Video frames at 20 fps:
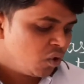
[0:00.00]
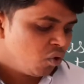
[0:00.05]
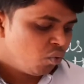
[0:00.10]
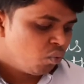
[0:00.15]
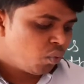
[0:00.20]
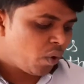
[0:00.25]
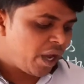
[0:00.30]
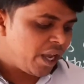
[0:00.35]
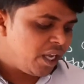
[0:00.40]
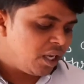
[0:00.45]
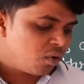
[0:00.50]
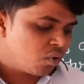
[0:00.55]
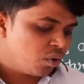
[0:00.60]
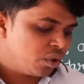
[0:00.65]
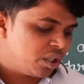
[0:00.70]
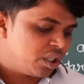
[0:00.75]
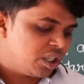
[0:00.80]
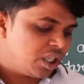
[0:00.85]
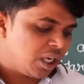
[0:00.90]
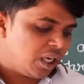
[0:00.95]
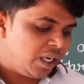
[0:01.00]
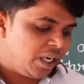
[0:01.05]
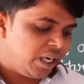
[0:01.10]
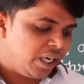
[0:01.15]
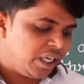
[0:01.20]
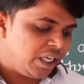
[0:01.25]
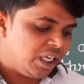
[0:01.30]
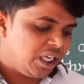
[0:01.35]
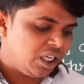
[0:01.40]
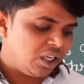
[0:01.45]
Why could the
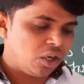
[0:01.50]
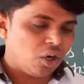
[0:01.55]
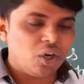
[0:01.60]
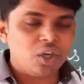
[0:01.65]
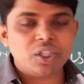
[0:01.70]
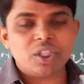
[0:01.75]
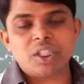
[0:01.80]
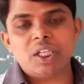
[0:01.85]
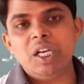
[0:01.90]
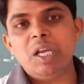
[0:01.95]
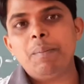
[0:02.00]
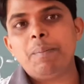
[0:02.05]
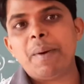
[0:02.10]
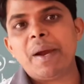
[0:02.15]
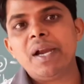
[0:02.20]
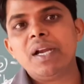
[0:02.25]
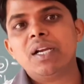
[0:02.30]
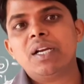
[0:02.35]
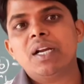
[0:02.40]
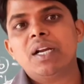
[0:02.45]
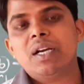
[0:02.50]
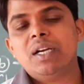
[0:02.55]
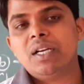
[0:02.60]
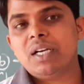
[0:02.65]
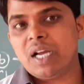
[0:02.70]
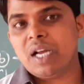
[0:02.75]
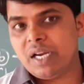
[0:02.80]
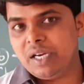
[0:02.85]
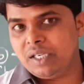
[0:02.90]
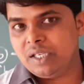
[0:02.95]
lady not sleep at
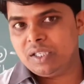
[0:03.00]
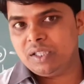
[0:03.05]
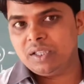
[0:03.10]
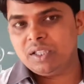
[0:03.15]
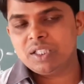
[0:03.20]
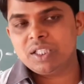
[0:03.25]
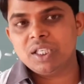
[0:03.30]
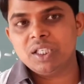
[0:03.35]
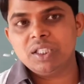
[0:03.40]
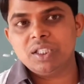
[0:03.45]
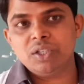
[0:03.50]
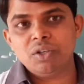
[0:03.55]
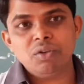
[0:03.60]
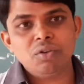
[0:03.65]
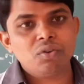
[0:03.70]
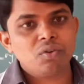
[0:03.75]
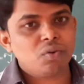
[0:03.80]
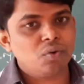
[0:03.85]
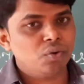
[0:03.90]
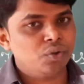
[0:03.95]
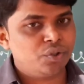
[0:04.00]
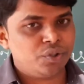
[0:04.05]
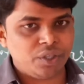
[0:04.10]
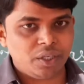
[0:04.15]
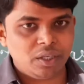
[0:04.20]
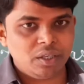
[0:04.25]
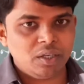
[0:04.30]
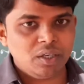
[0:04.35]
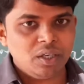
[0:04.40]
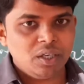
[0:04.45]
night? This is your question.